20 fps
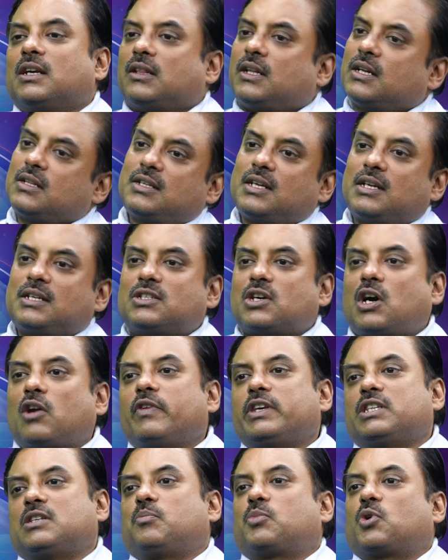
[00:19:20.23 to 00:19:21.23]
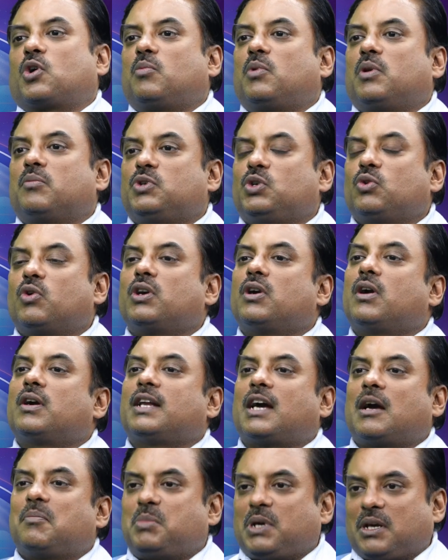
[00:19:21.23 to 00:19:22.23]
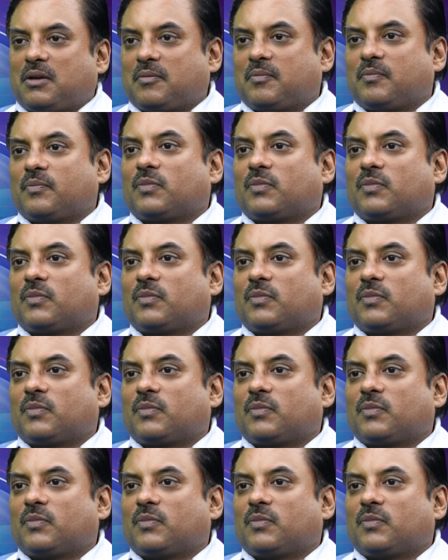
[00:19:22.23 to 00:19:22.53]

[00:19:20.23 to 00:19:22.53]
then there is always a problem. You are not happy.